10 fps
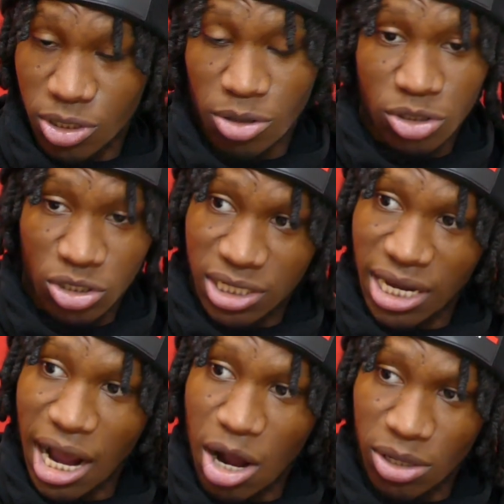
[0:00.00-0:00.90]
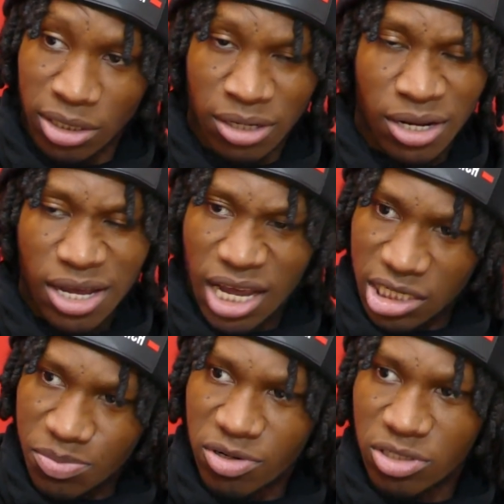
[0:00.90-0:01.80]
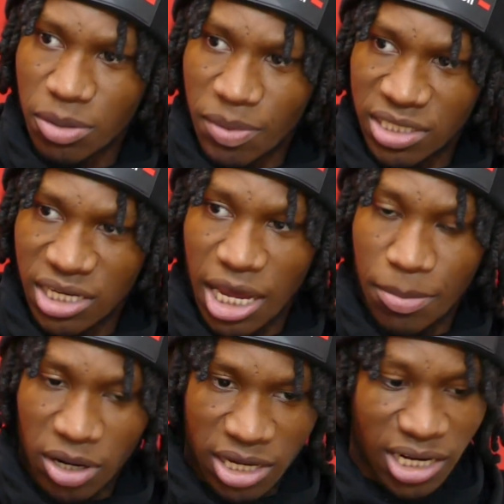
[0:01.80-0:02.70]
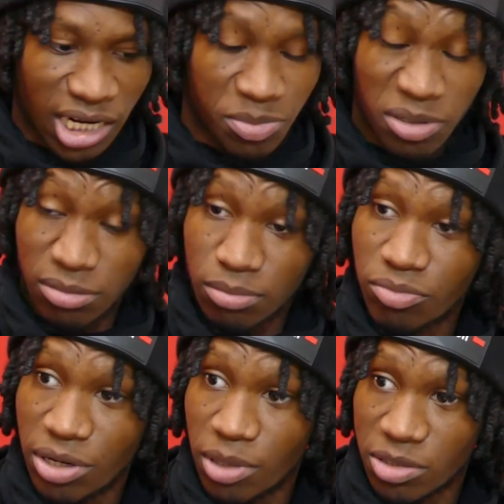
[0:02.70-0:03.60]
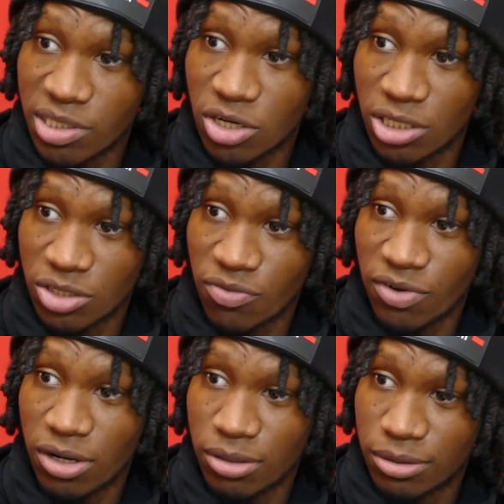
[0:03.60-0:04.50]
so it was good to get out and experience the men's game. But yeah, that's been pretty much my journey so far.